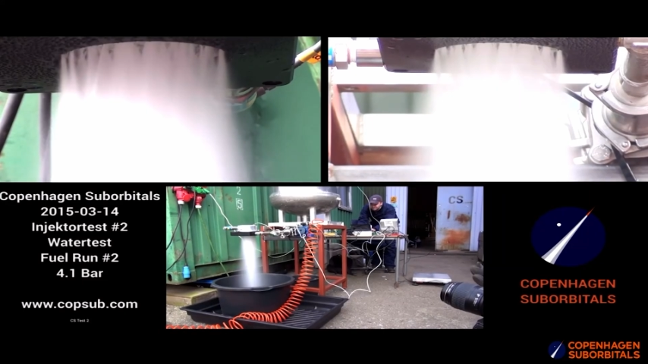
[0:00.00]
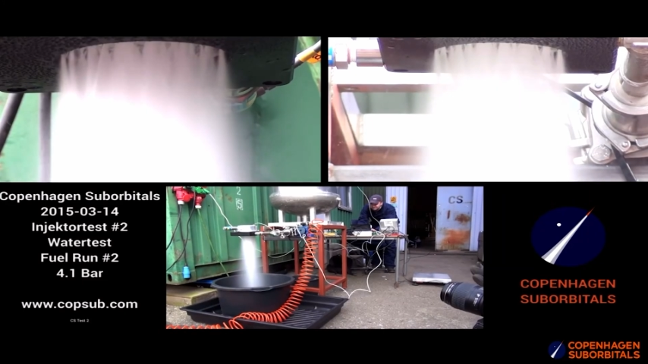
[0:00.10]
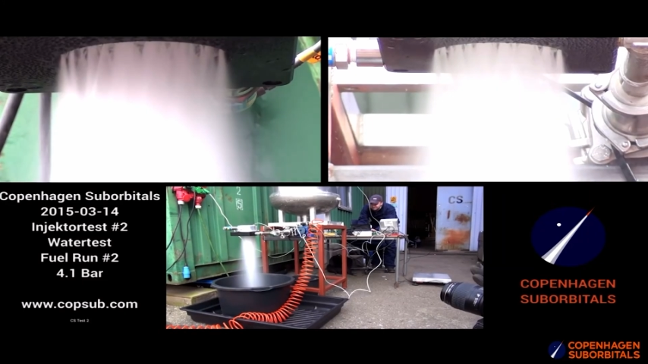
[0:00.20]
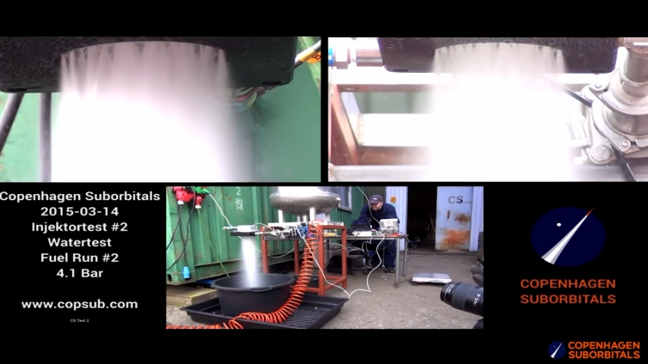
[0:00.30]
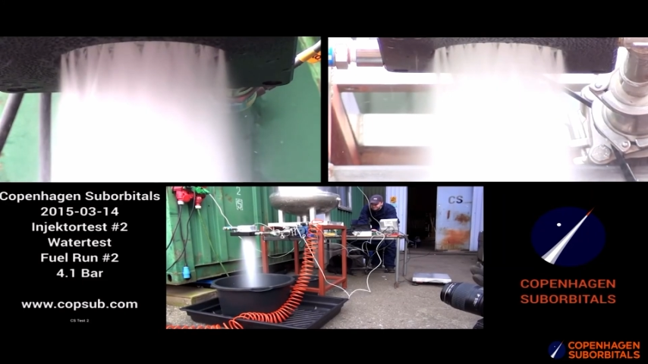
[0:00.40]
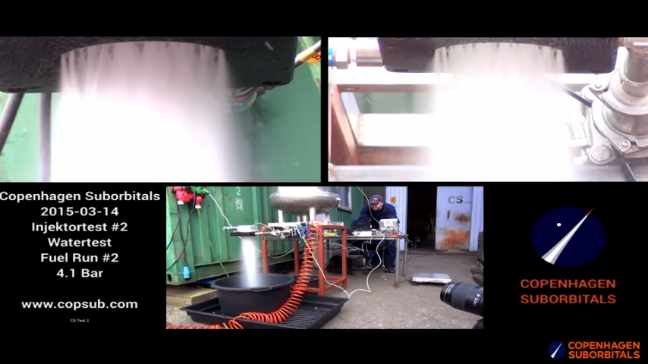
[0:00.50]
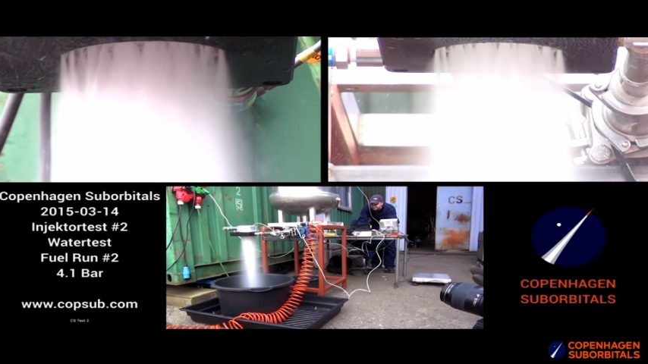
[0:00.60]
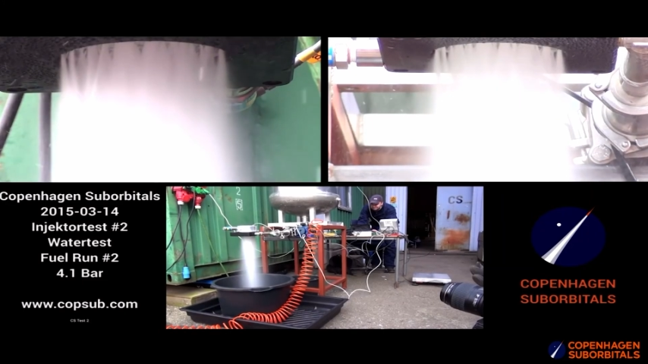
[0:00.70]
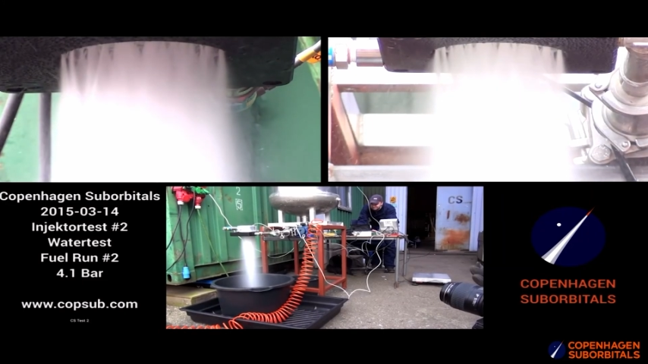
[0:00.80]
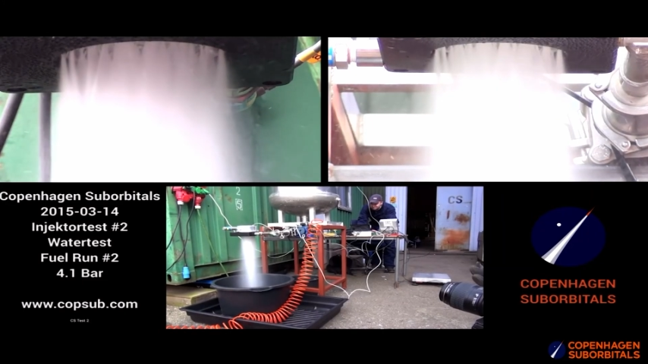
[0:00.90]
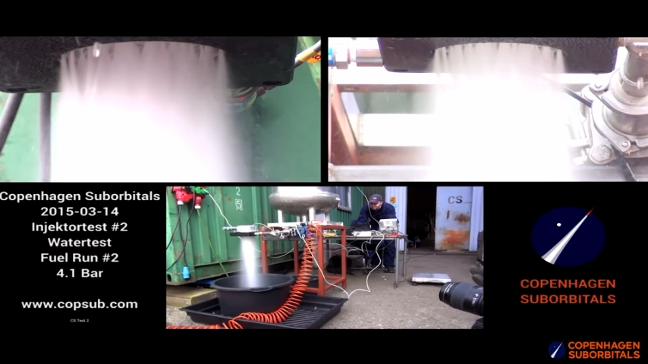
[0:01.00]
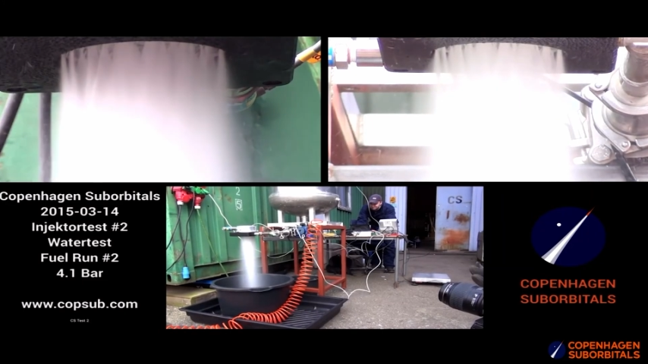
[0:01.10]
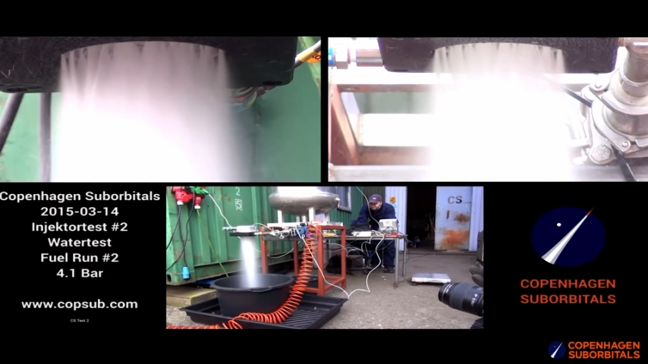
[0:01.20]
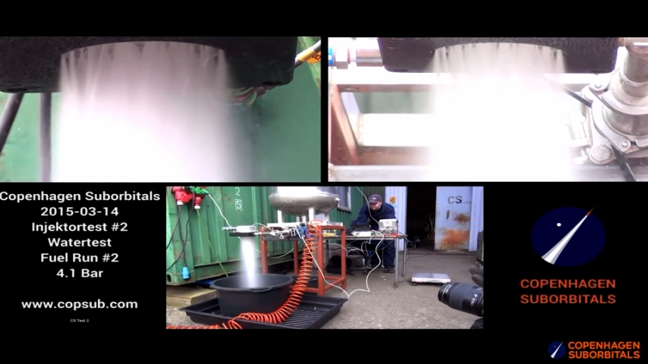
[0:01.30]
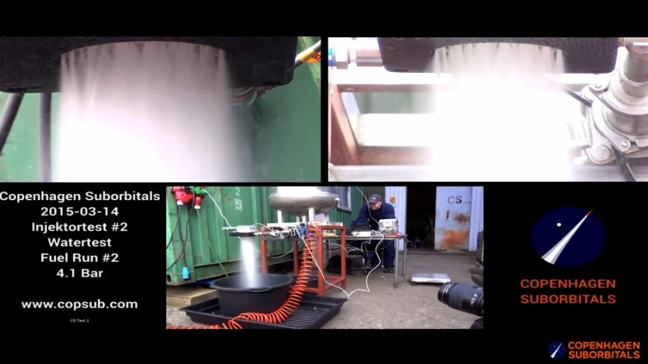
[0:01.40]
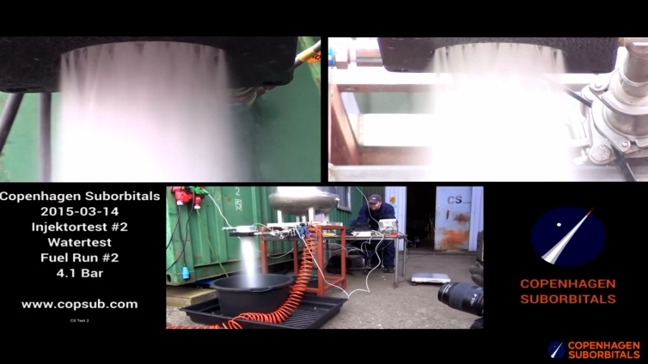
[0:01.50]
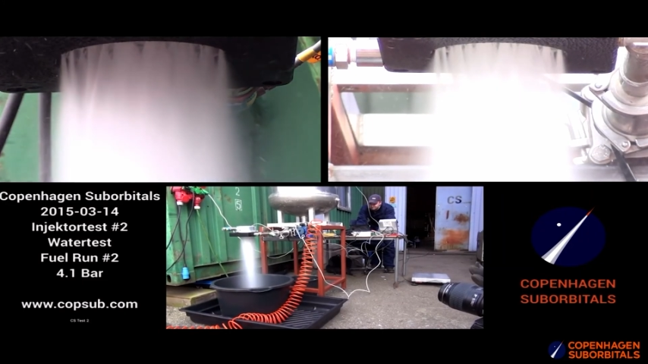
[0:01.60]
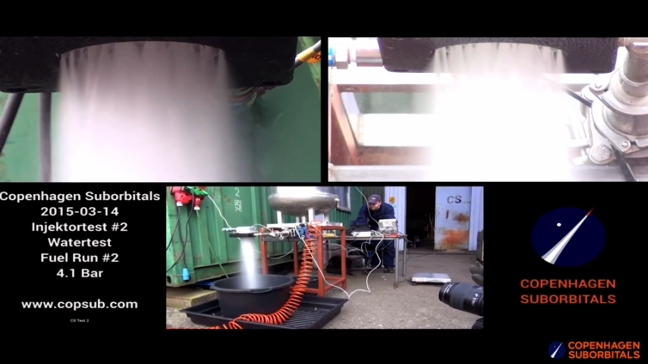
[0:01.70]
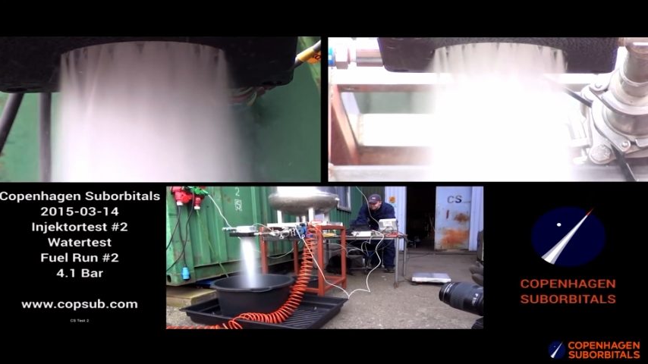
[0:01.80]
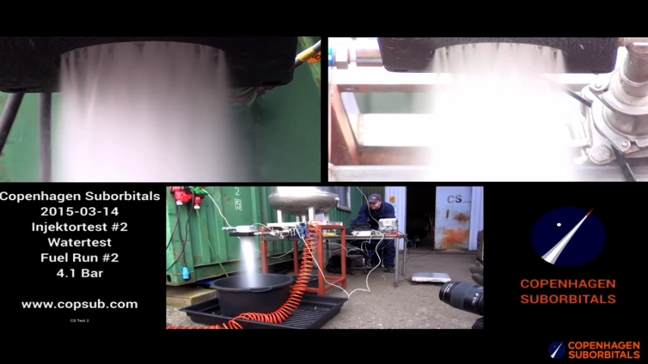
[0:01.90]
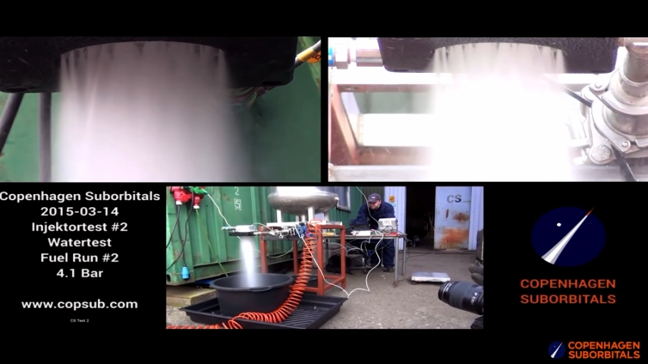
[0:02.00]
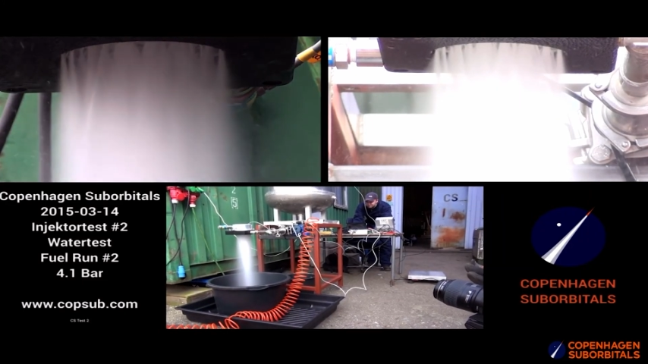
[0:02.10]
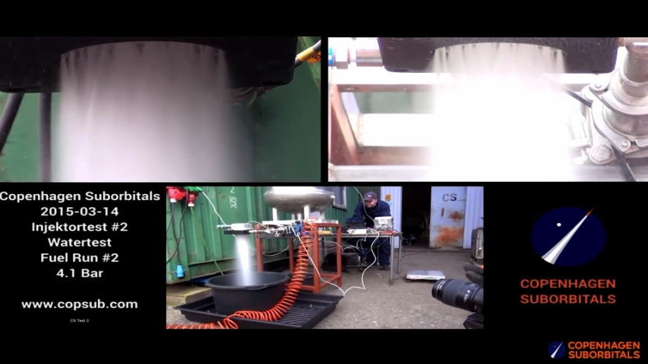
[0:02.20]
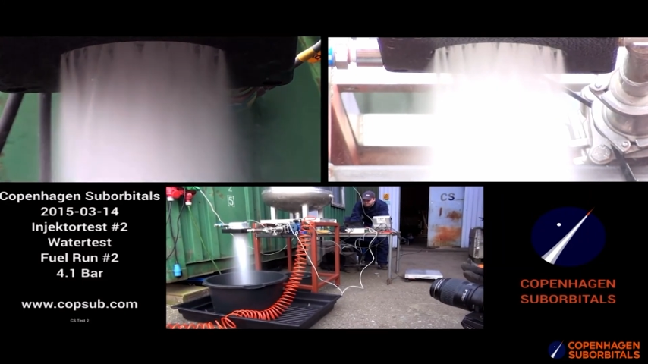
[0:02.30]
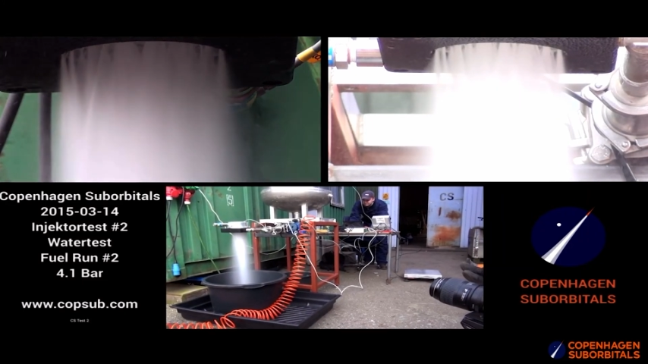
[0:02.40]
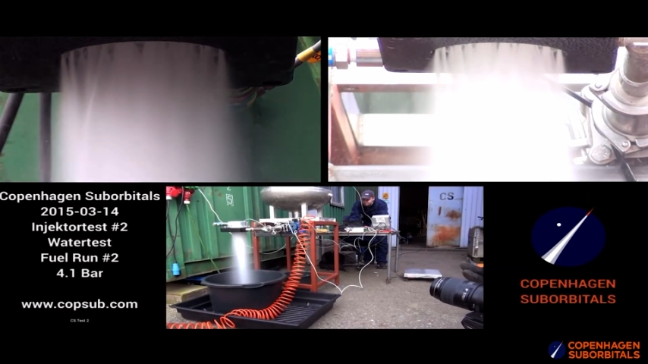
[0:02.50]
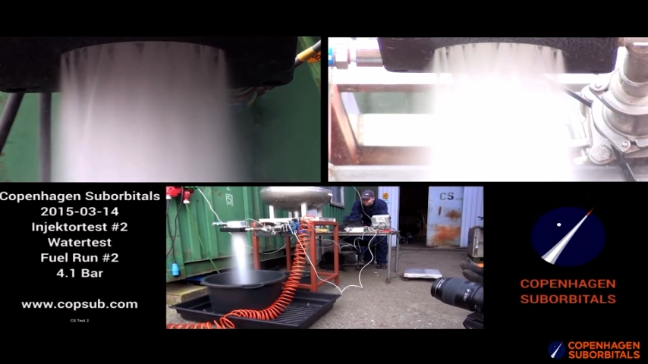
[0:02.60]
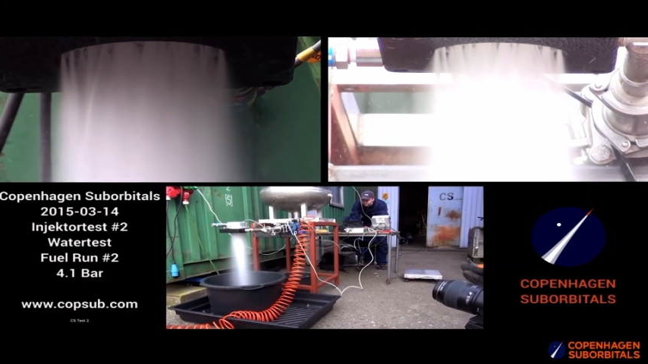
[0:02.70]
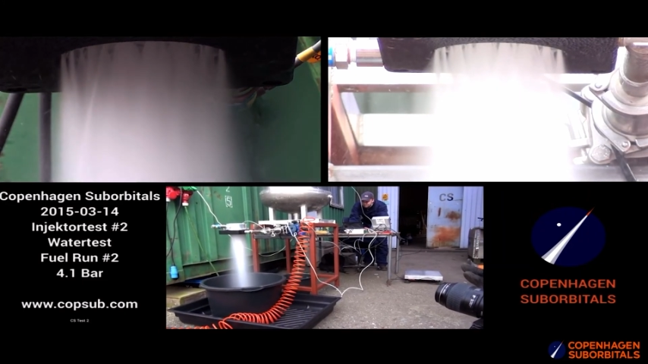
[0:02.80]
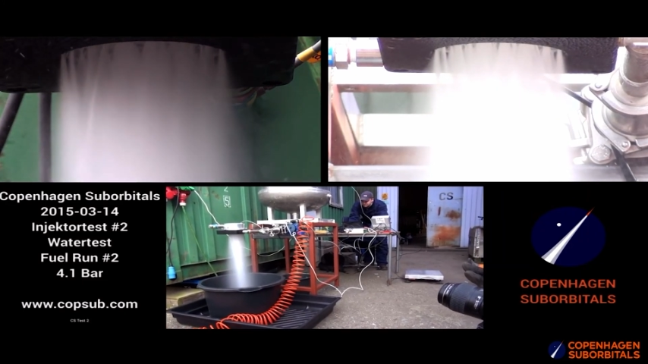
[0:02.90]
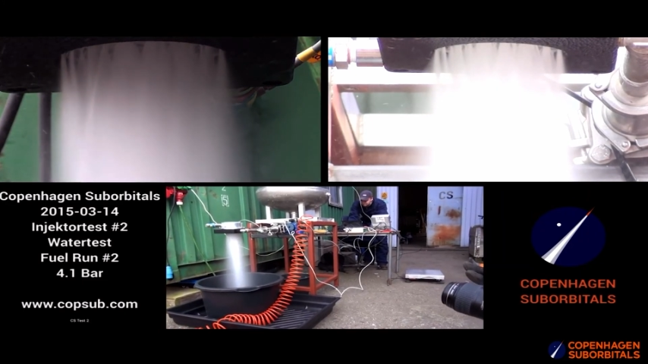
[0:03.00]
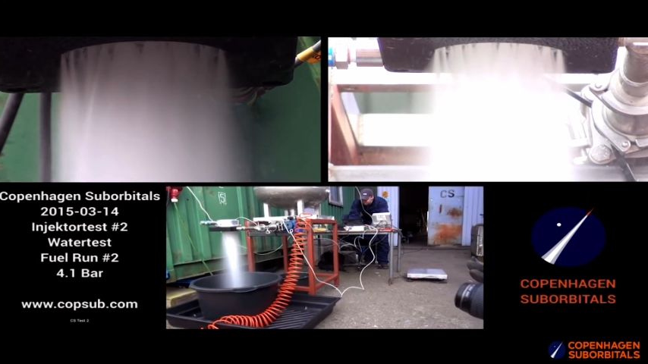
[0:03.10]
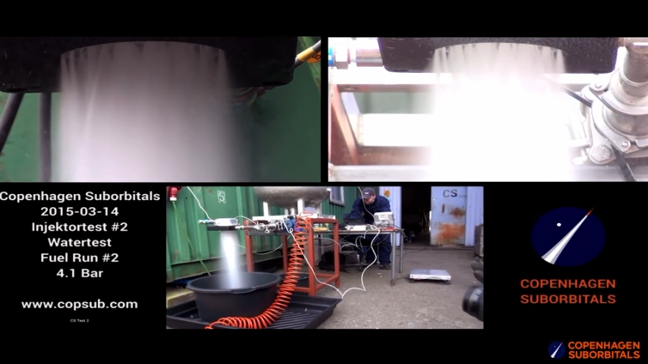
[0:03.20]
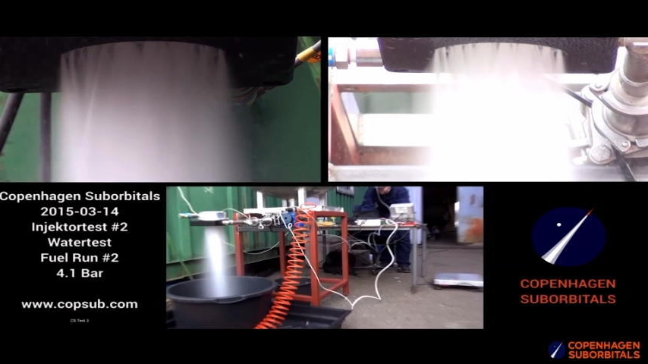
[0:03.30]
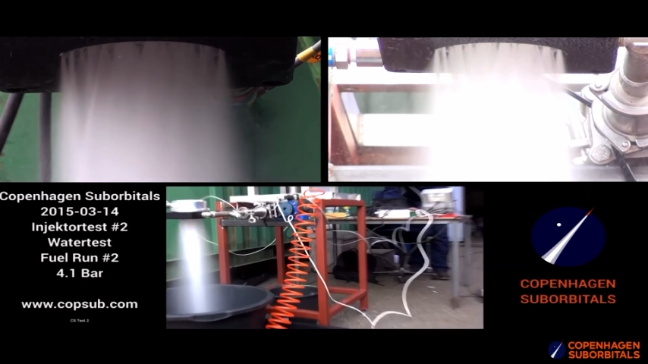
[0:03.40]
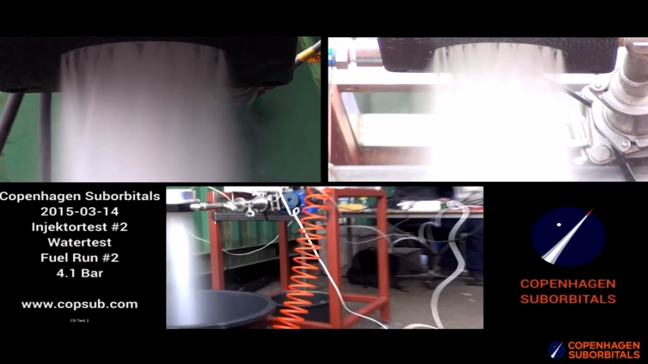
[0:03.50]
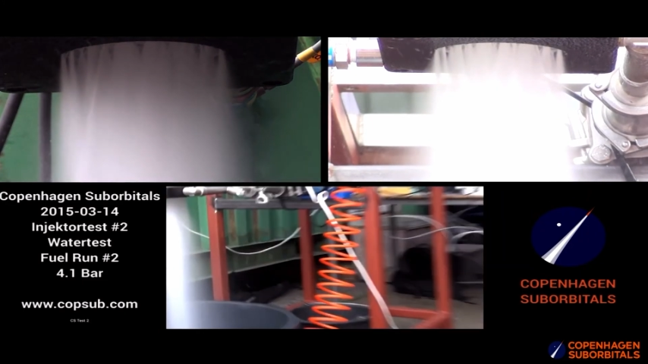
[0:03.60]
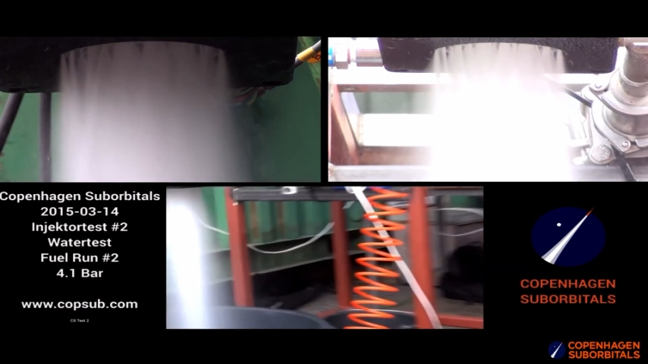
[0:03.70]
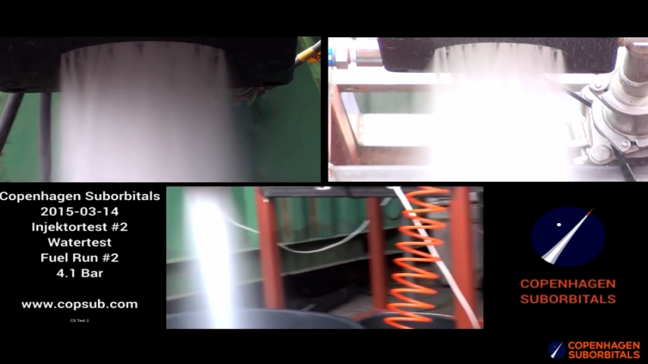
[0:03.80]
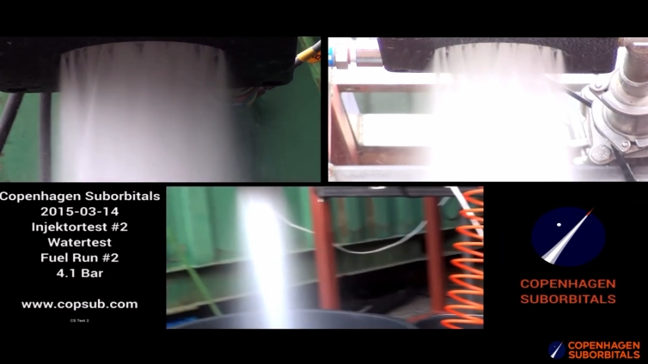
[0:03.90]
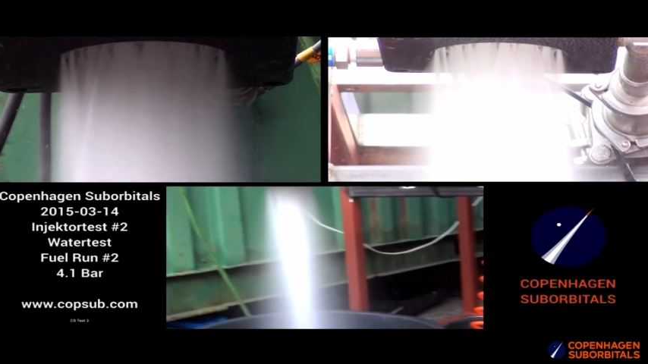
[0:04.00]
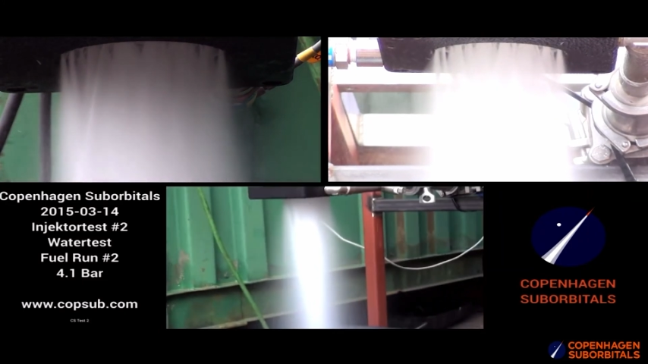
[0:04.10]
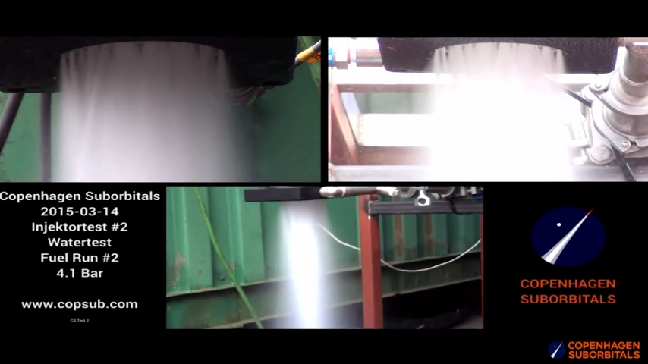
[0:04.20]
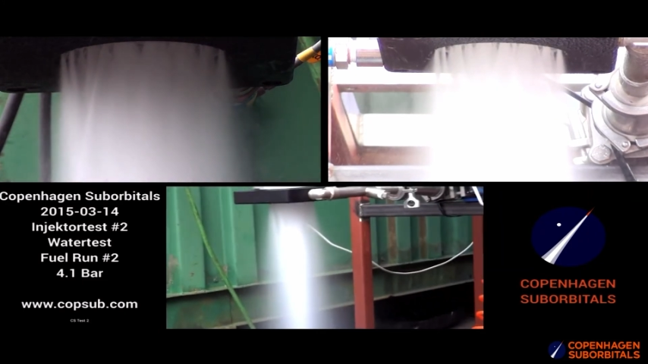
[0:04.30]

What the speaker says: No face is visible, so there are no lips to read.